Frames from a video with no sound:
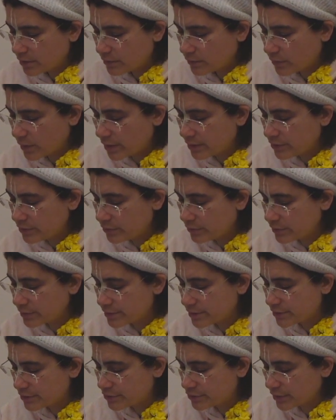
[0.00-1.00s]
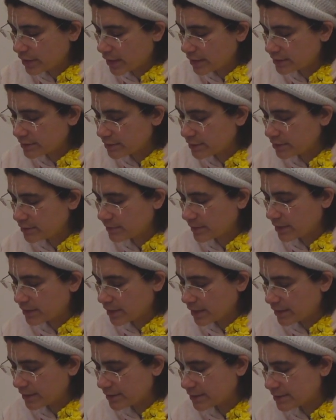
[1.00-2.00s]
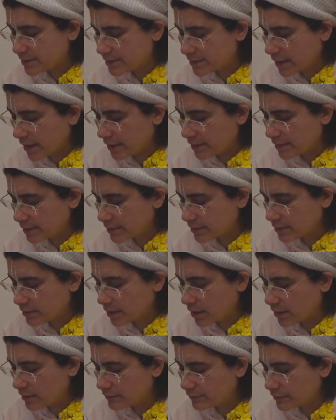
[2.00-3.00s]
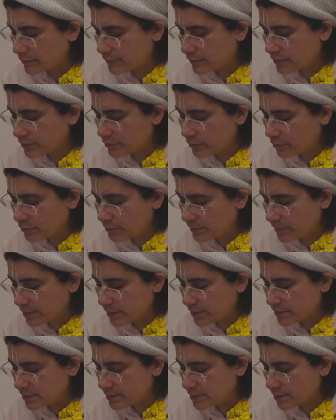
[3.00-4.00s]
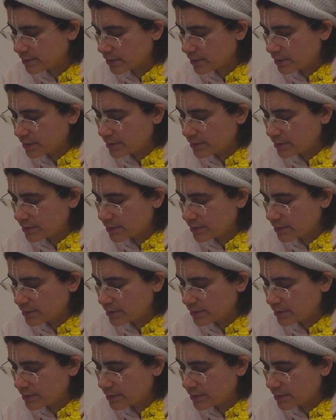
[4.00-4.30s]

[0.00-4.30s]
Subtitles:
One who is attracted by that ecstatic love of the gopis